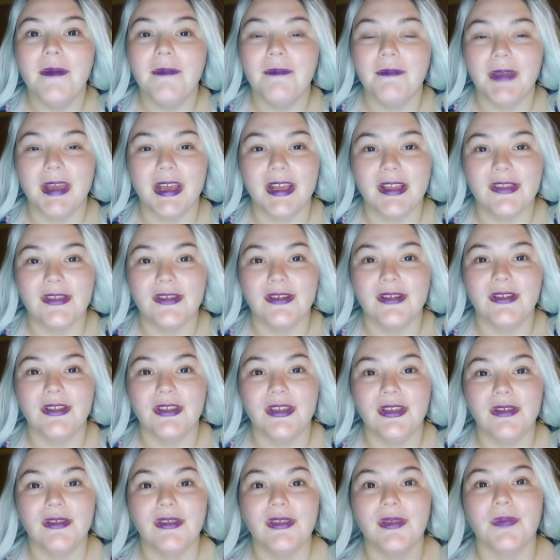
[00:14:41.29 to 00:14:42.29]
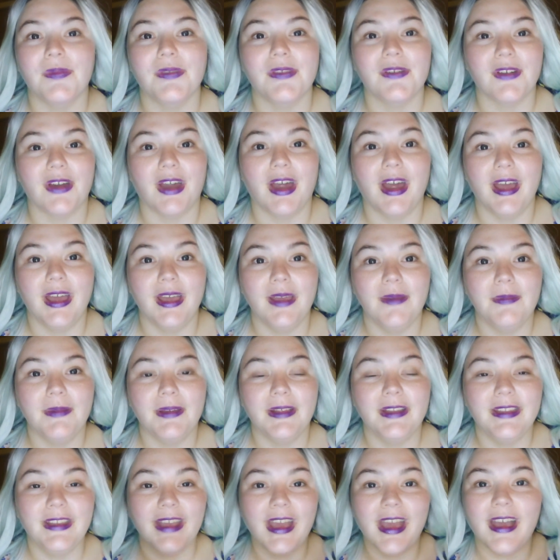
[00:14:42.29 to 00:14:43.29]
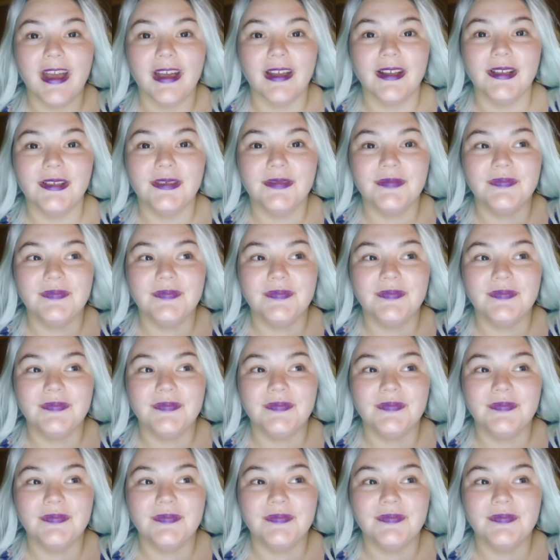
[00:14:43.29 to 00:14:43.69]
make sure you subscribe, and yeah.